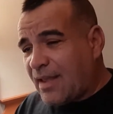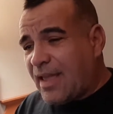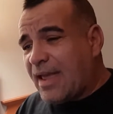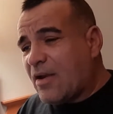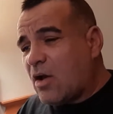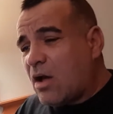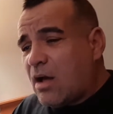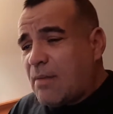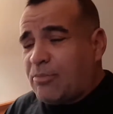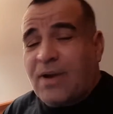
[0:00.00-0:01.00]
And
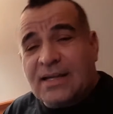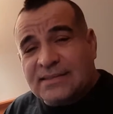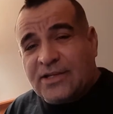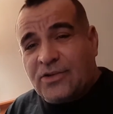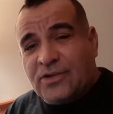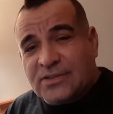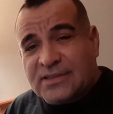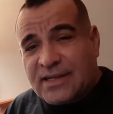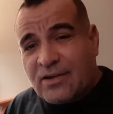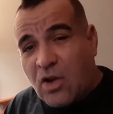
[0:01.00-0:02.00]
prosecutors
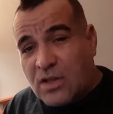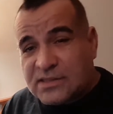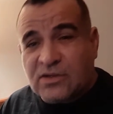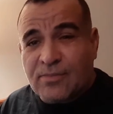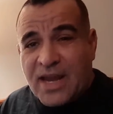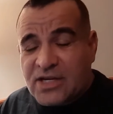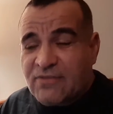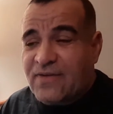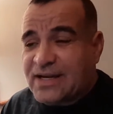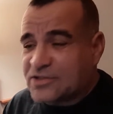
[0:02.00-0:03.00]
can also
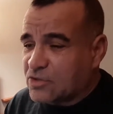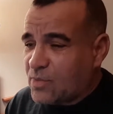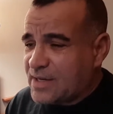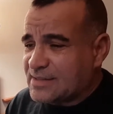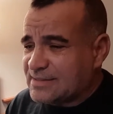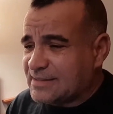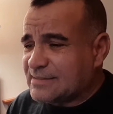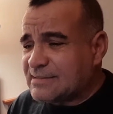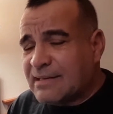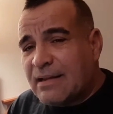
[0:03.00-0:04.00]
manufacture
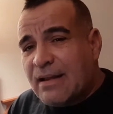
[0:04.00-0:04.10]
witnesses.